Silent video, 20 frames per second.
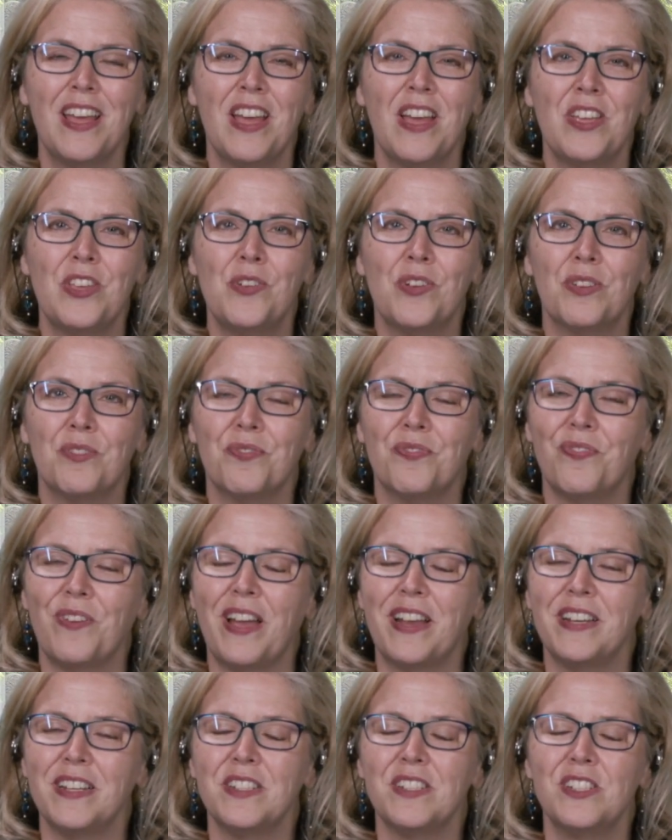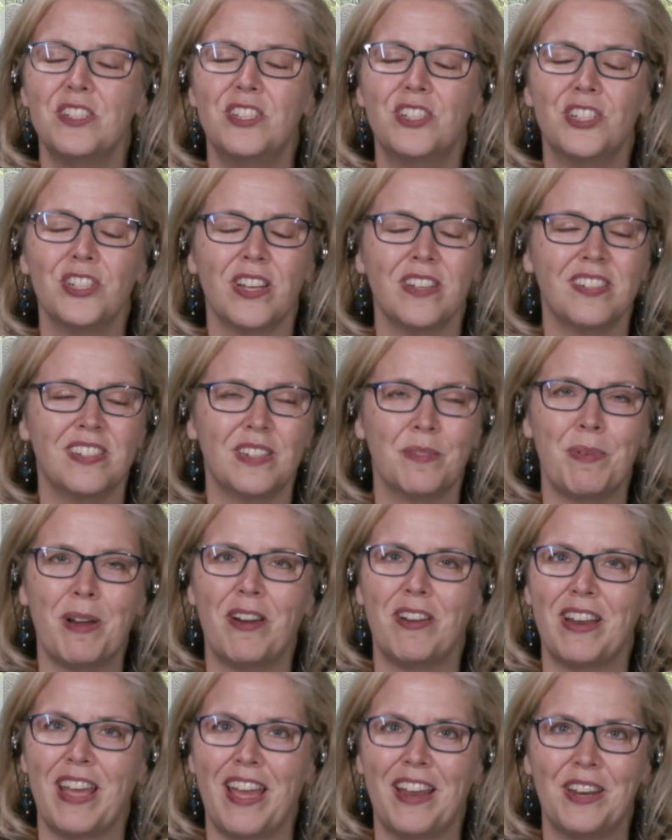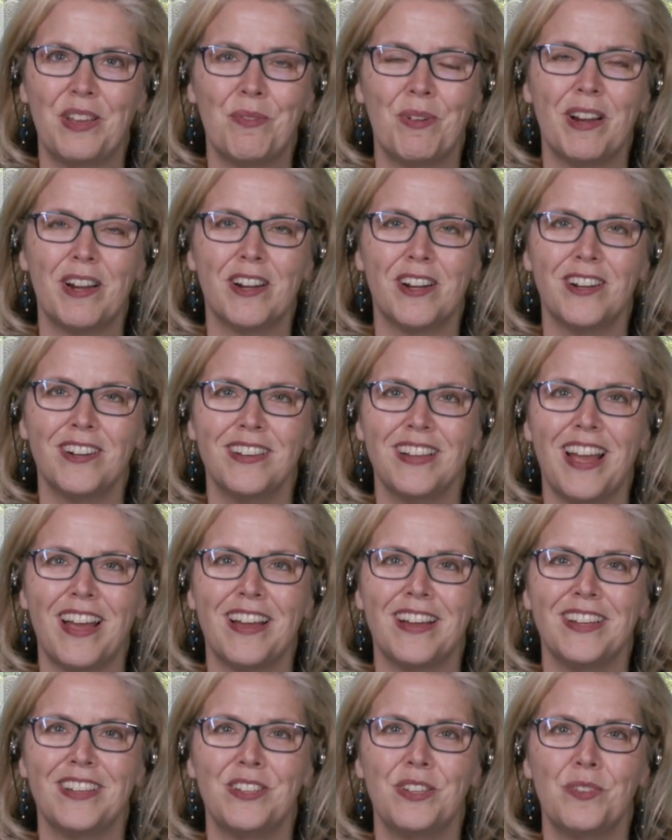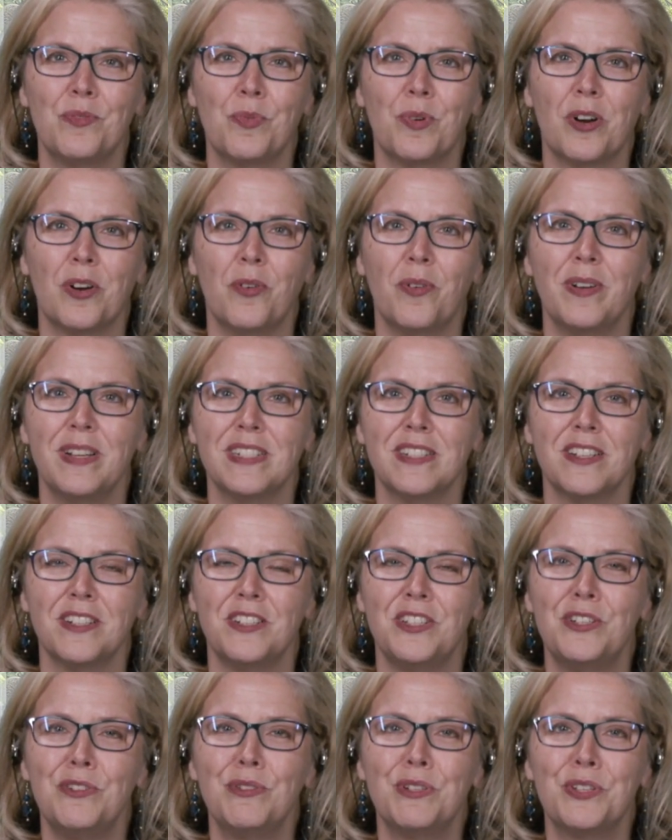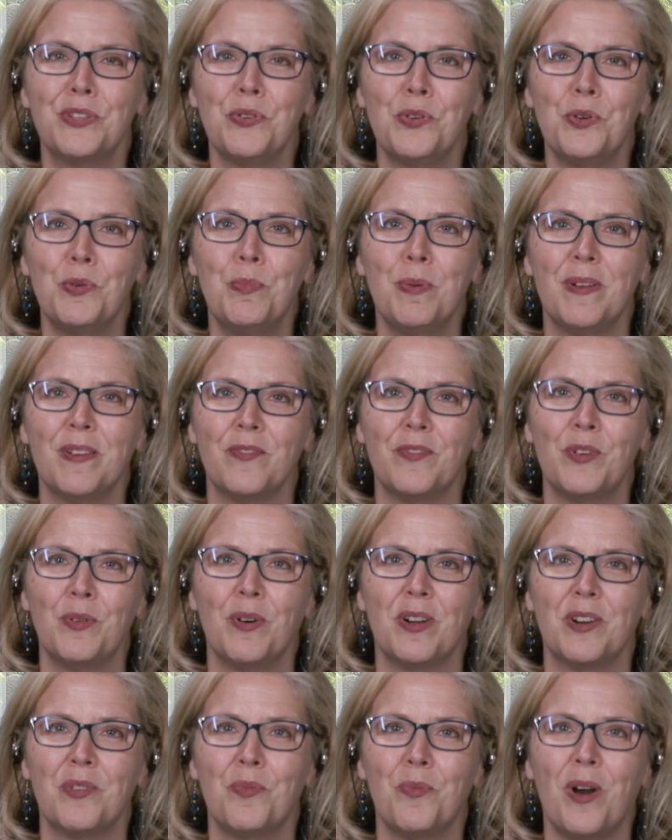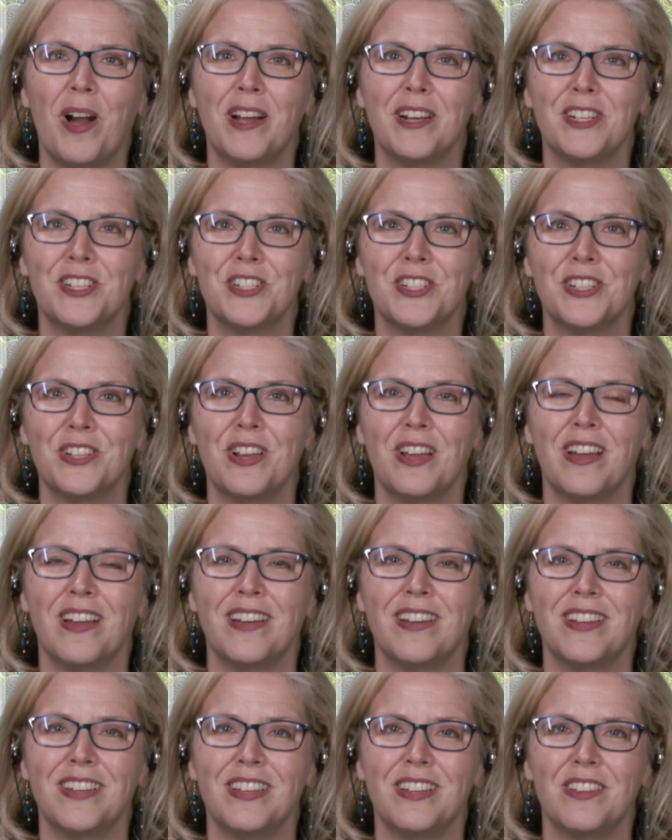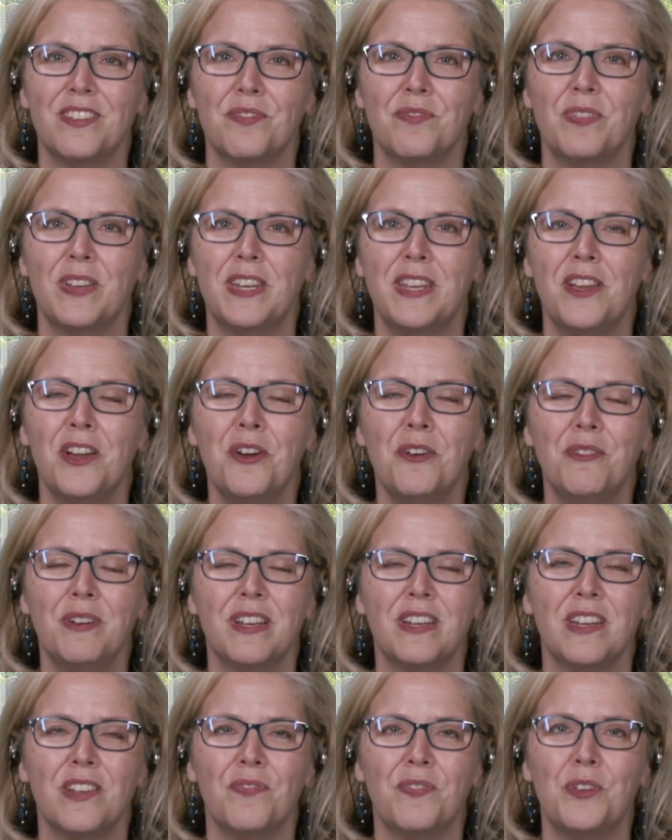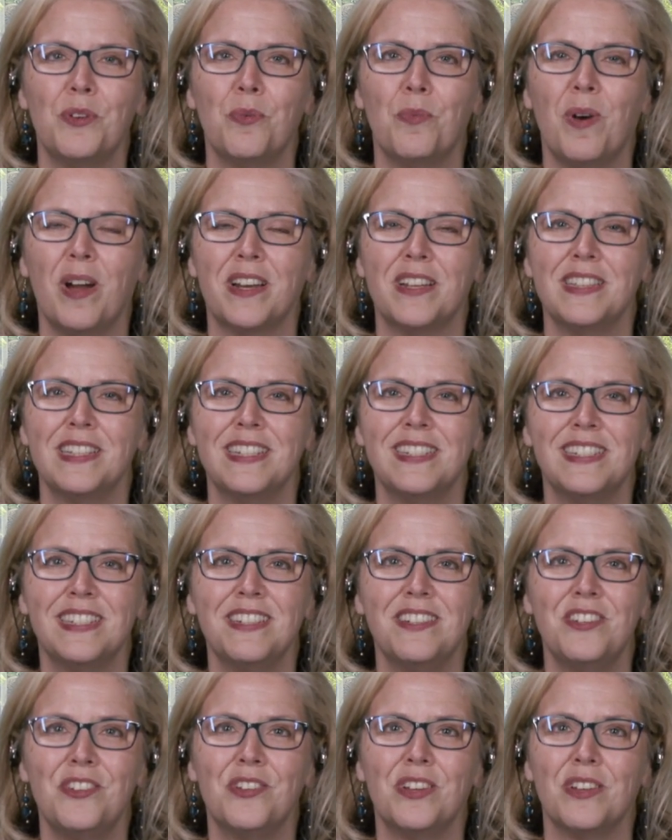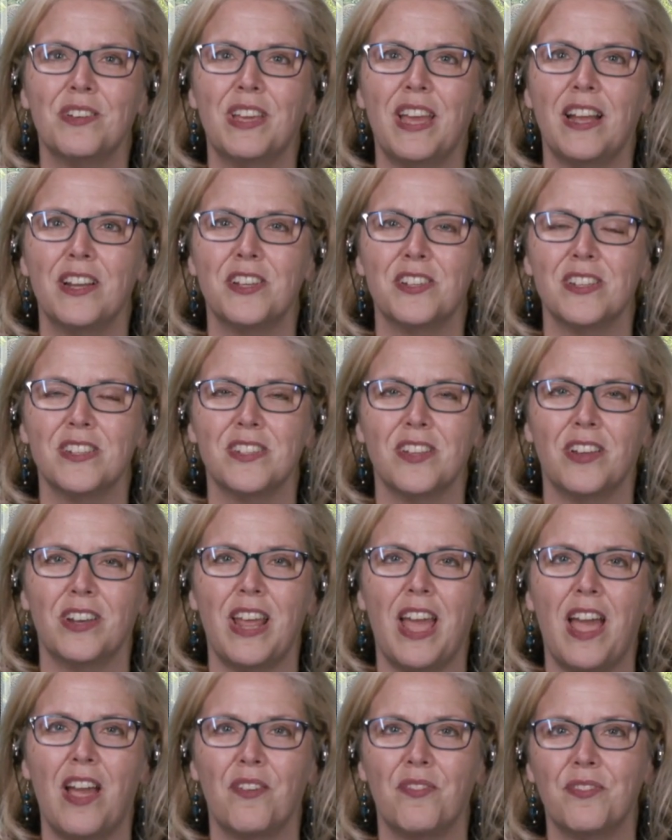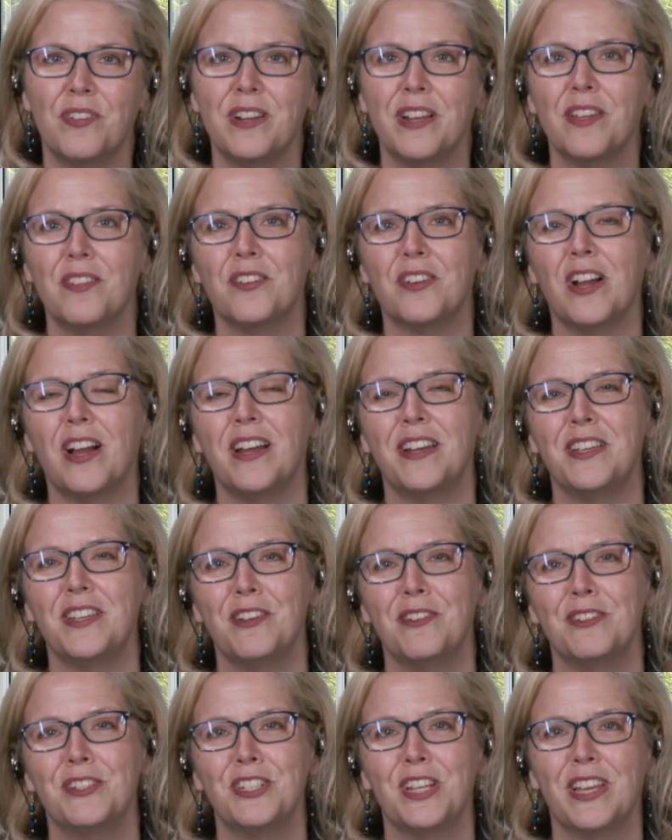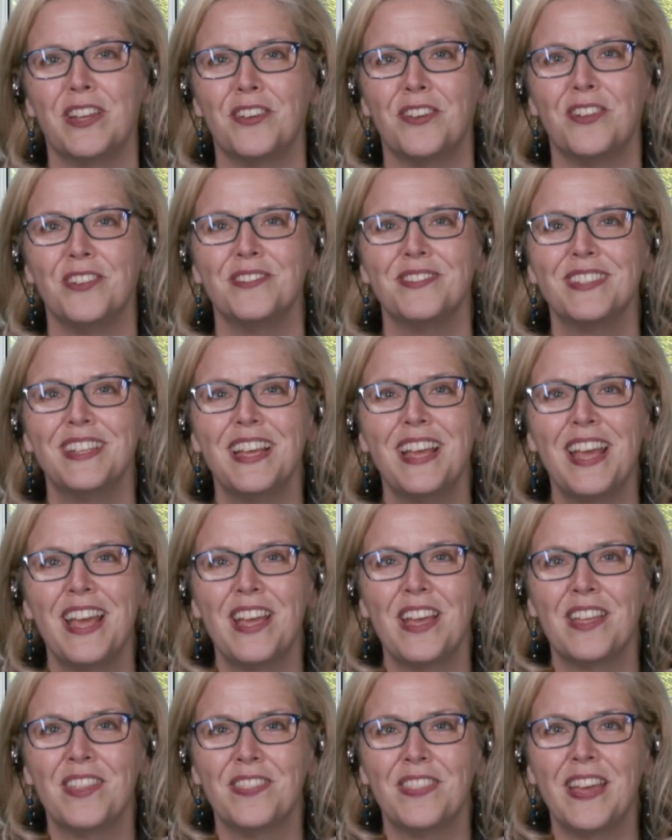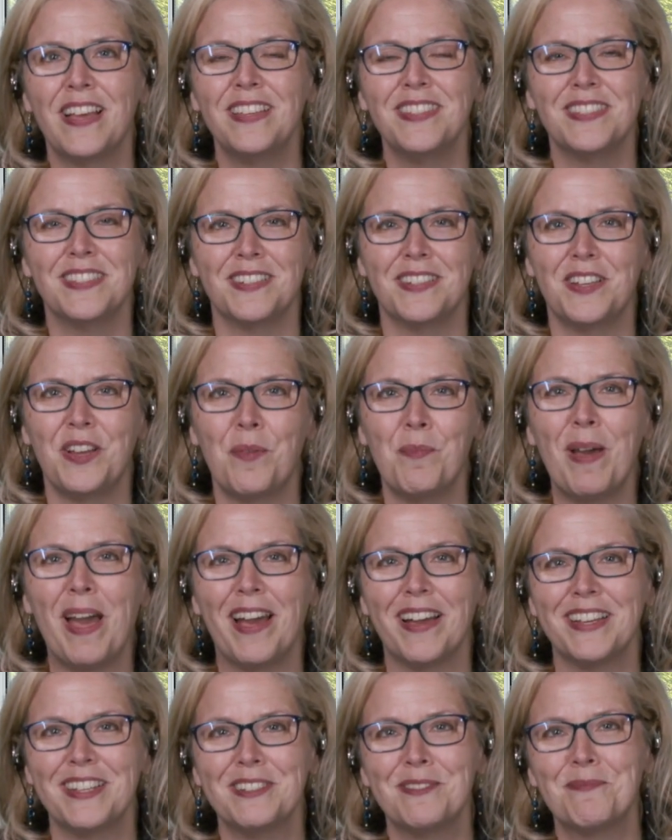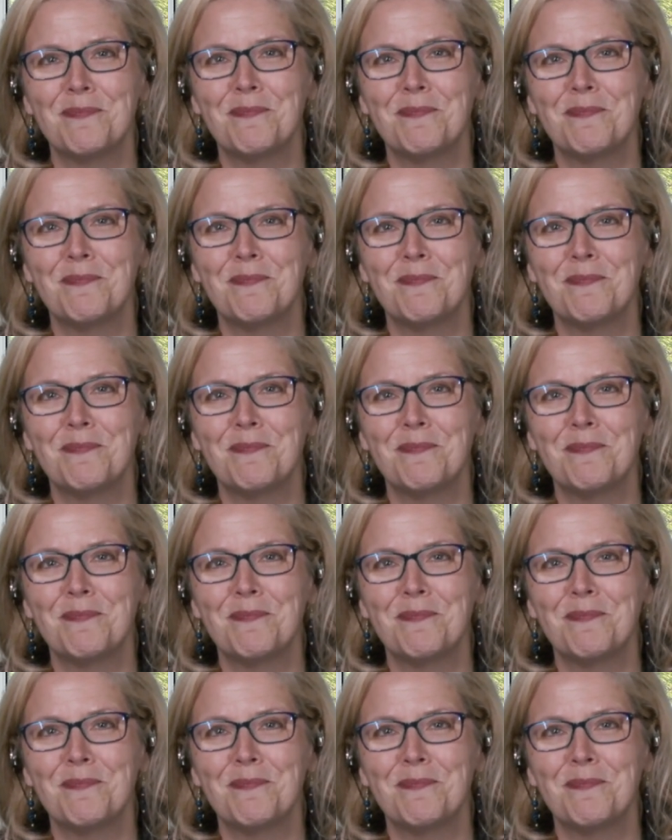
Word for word: You can find us just about anywhere. Uh, we're always on YouTube if you want to watch uh, a video, and if you want to listen, you can catch us on every other audio channel. Thanks and come back.